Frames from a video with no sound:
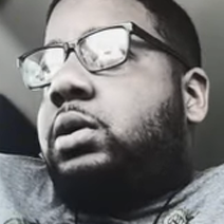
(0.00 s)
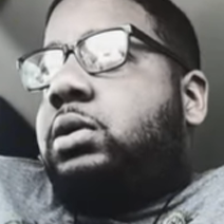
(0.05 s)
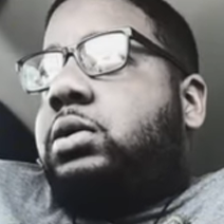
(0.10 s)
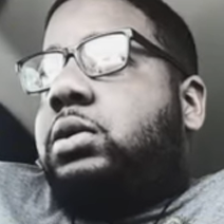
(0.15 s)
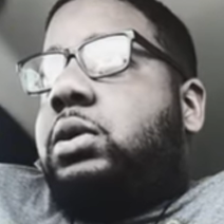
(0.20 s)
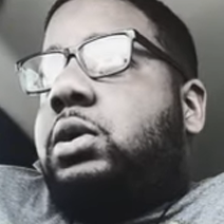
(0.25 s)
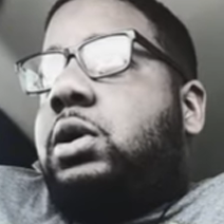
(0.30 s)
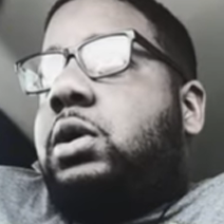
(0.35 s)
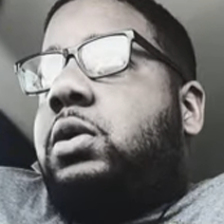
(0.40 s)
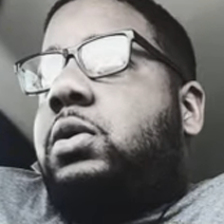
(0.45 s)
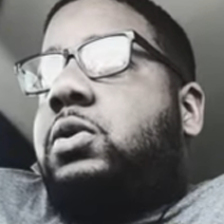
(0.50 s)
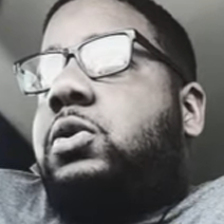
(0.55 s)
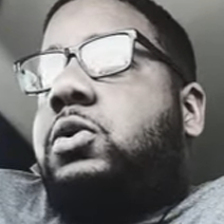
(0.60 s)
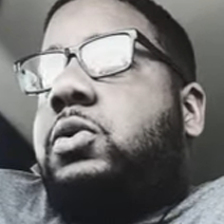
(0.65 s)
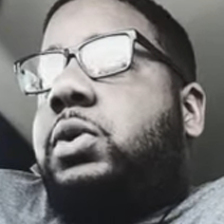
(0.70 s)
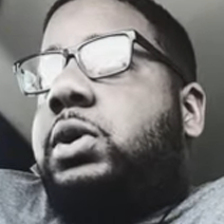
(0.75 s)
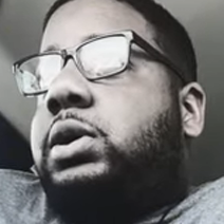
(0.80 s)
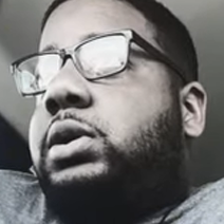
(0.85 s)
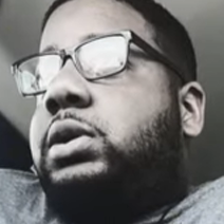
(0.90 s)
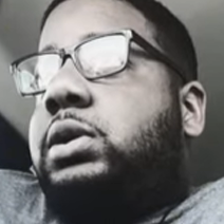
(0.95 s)
You know,
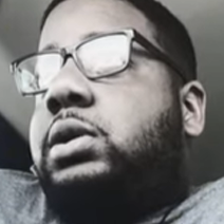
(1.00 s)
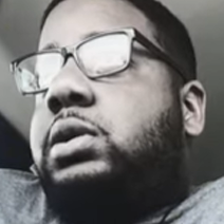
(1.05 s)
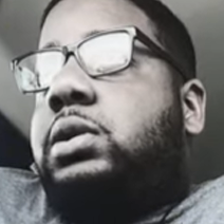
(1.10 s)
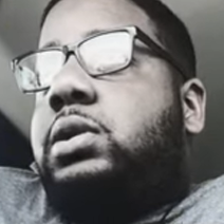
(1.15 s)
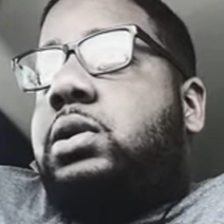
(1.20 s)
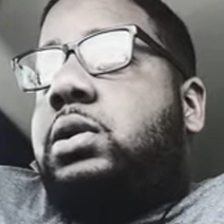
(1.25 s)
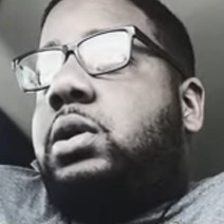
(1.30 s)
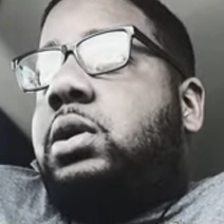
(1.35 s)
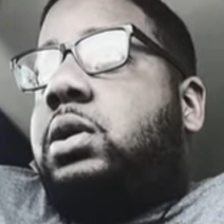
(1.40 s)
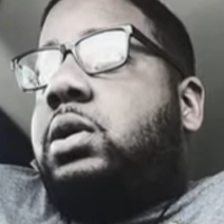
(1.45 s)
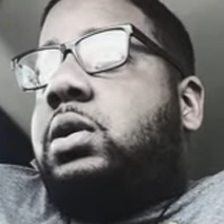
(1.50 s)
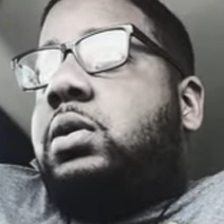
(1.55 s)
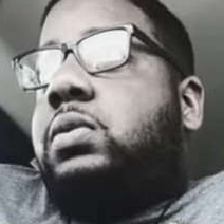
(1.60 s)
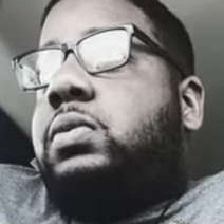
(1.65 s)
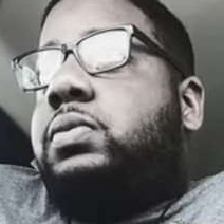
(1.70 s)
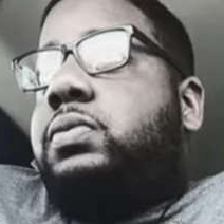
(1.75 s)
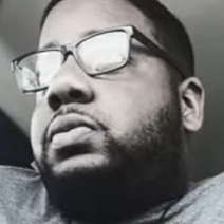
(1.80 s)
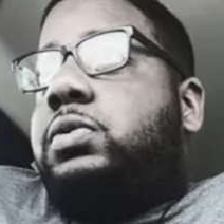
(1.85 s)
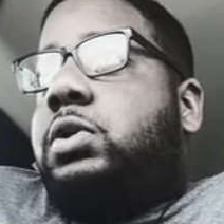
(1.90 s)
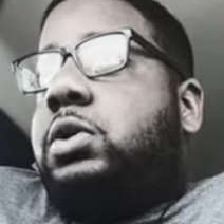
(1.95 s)
quickness. Uh,
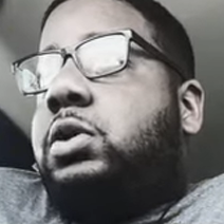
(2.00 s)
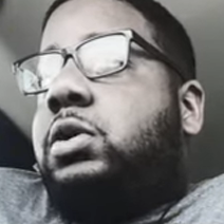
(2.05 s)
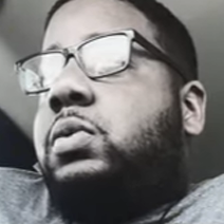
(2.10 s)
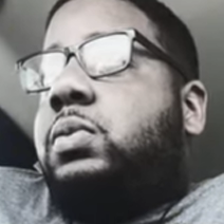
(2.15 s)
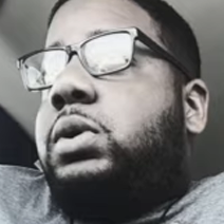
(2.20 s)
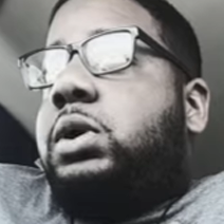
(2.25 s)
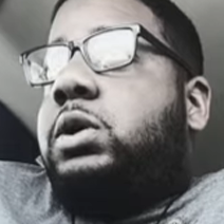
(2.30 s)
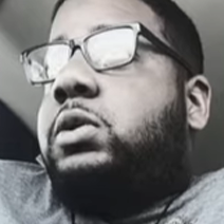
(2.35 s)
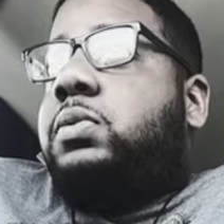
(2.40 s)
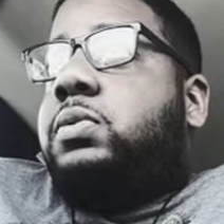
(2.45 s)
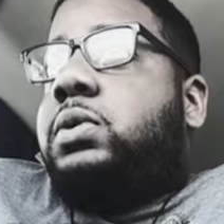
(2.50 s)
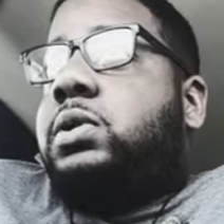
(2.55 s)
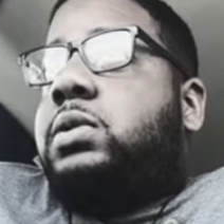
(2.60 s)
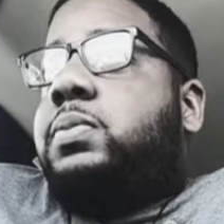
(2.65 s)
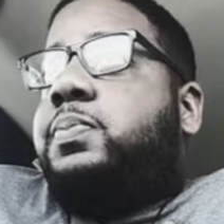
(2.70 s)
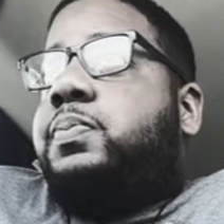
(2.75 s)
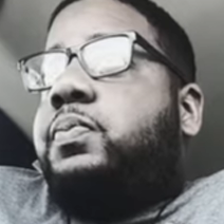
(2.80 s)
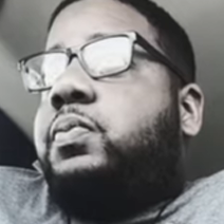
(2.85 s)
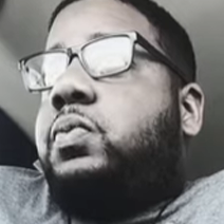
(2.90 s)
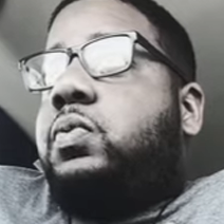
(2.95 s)
you know, when he was
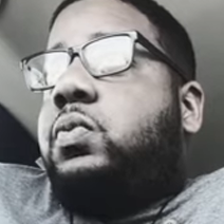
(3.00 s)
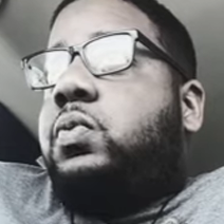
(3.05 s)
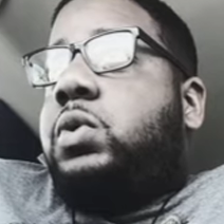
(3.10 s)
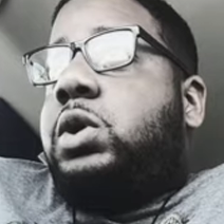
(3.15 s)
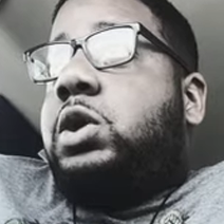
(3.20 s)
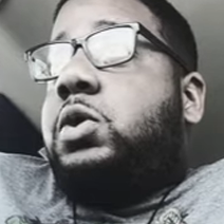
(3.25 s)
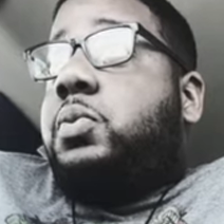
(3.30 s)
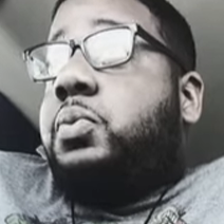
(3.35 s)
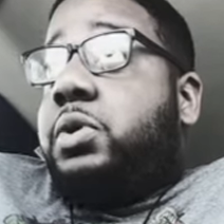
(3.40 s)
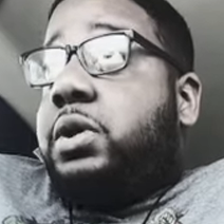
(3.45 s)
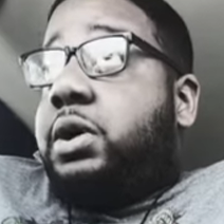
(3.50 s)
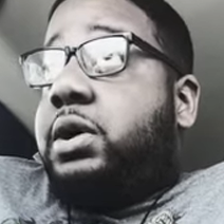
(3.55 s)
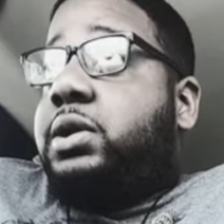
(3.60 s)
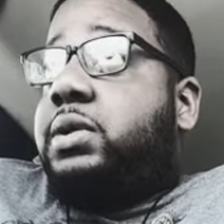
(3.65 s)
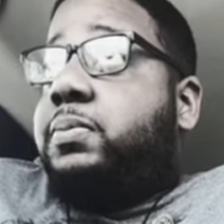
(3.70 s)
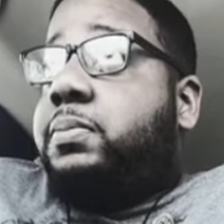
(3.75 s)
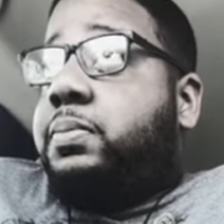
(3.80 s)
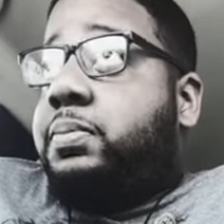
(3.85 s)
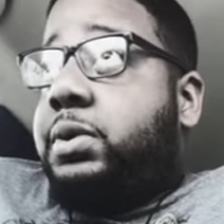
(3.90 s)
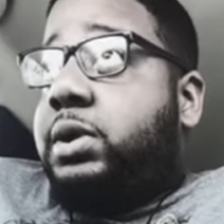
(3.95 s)
when he was
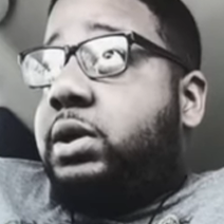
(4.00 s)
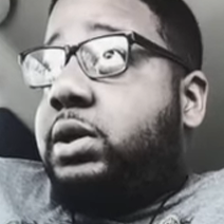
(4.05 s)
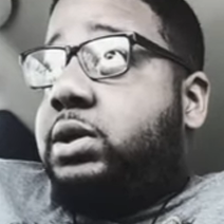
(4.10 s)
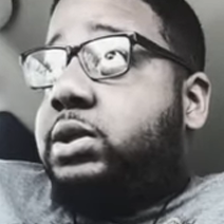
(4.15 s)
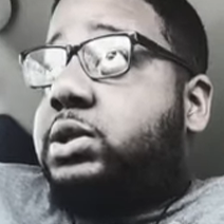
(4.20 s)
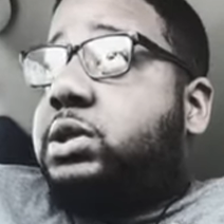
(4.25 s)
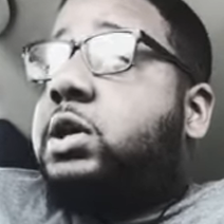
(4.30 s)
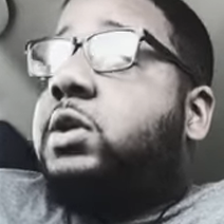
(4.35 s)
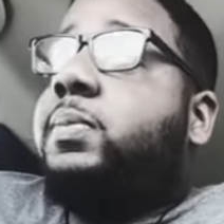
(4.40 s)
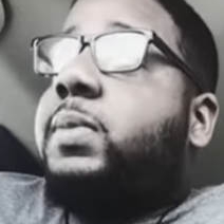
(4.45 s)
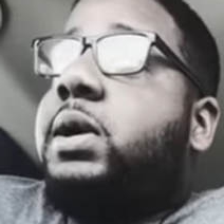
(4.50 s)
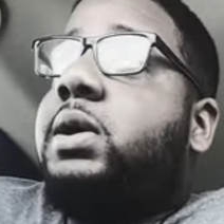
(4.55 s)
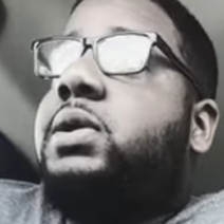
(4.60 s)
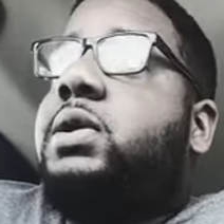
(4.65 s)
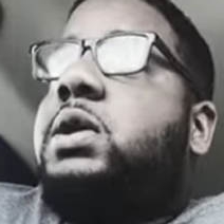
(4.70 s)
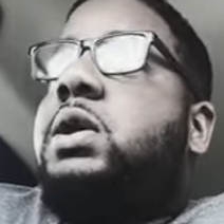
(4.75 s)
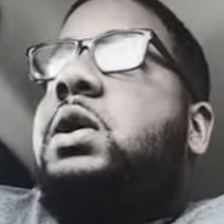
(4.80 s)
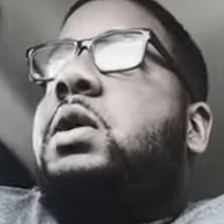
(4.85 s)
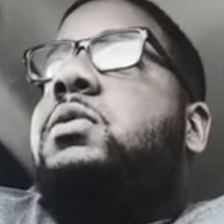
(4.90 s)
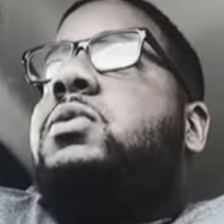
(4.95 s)
being shaped at
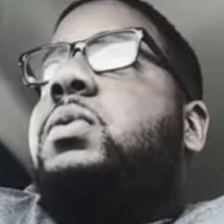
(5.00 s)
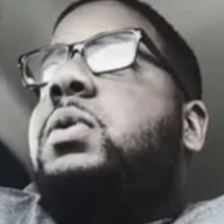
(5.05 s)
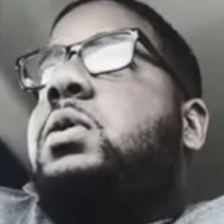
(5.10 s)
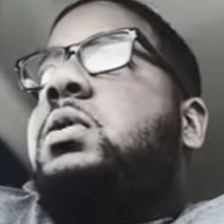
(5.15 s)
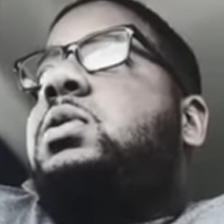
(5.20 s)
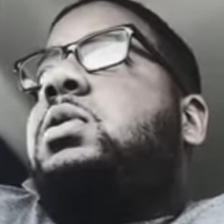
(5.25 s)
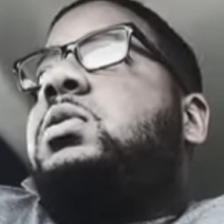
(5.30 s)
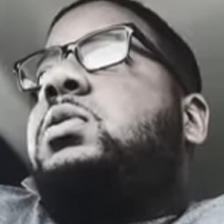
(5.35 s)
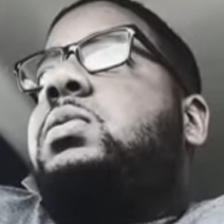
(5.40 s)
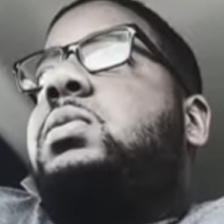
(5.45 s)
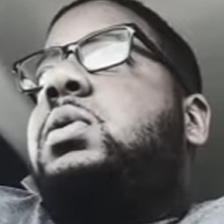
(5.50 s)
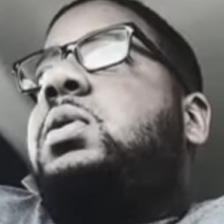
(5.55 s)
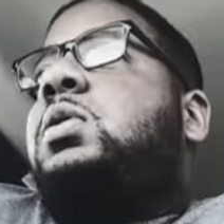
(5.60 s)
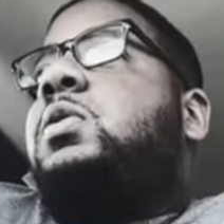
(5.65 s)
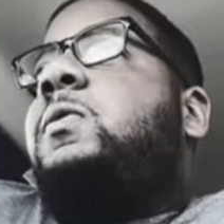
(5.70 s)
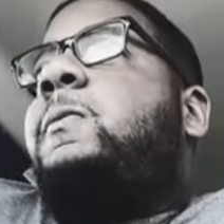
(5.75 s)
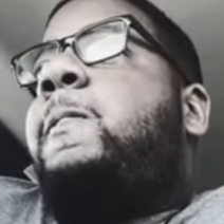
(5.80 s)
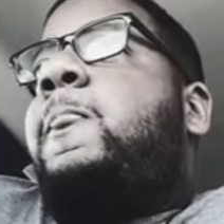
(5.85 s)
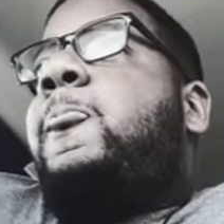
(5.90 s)
times throughout his career,